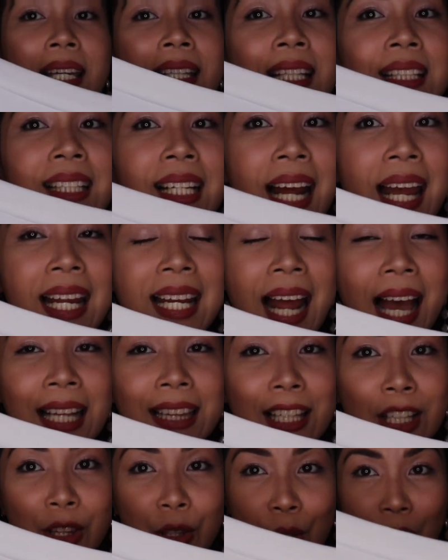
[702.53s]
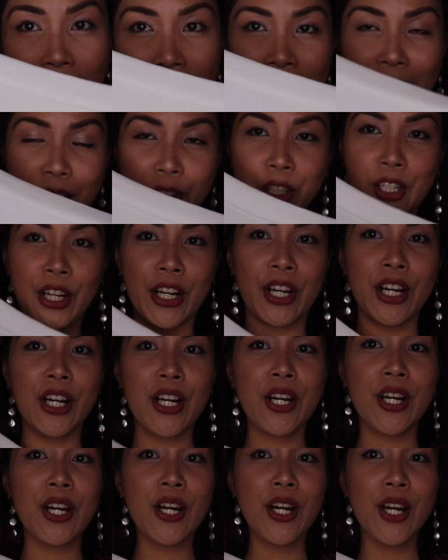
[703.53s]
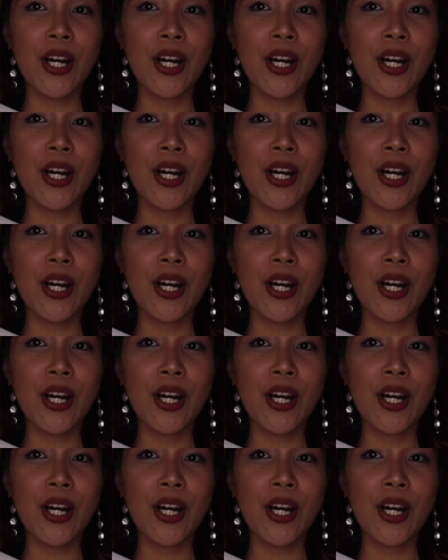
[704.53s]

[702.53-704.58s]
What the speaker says: Itatry natin to later.